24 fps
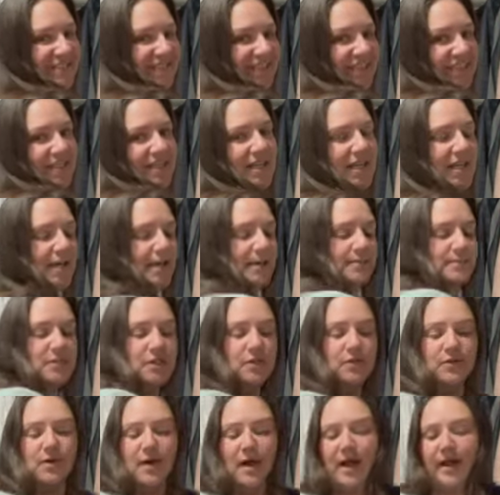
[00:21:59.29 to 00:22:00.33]
yeah.
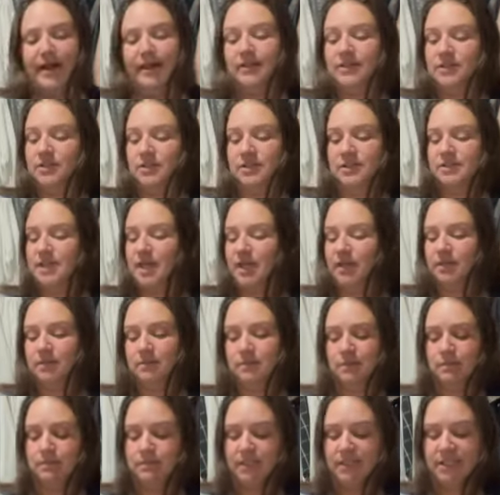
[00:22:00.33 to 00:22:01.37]
So I couldn't tell you.
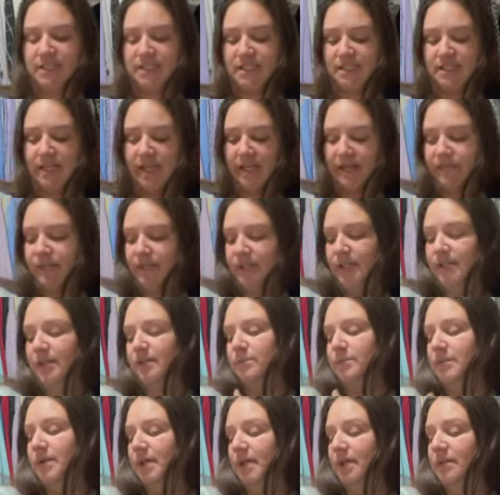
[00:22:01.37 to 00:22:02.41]
It's navy and a
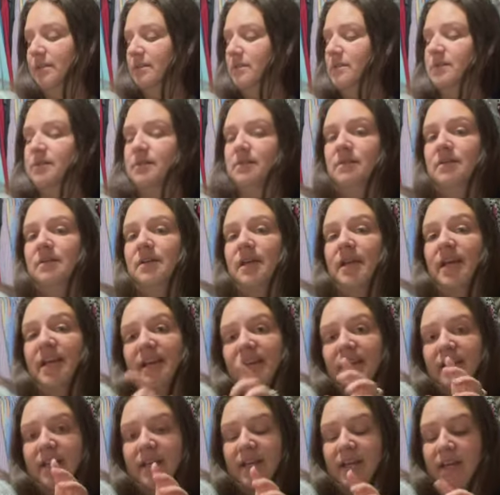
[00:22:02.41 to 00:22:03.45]
mint.
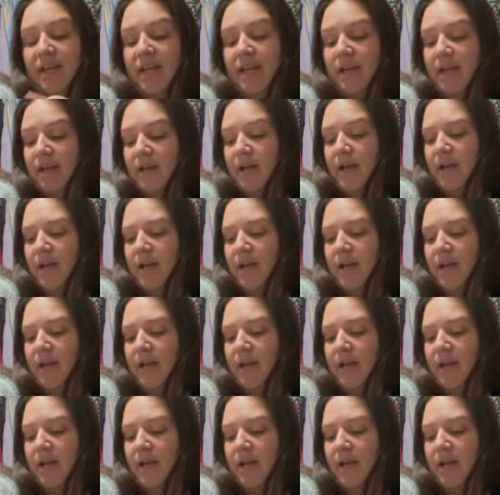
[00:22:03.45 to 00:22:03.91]
I